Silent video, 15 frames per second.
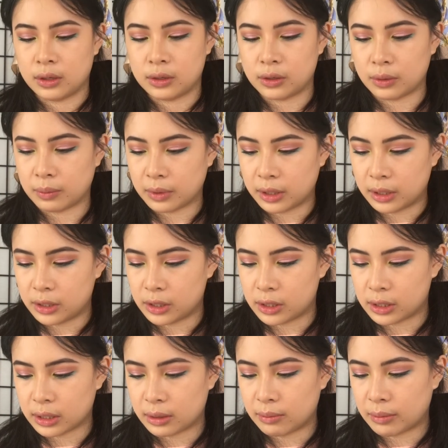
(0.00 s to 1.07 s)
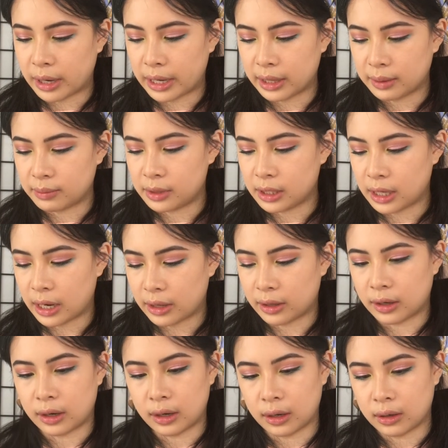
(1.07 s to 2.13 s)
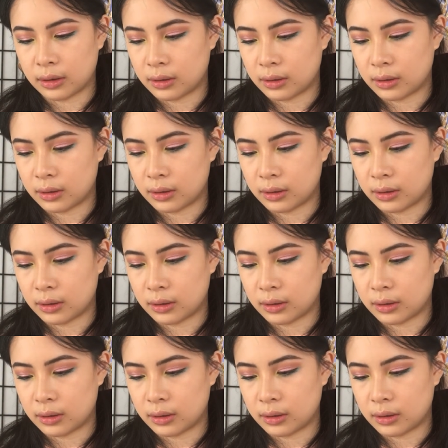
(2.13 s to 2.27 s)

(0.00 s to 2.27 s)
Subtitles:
So I'm going to just combine them together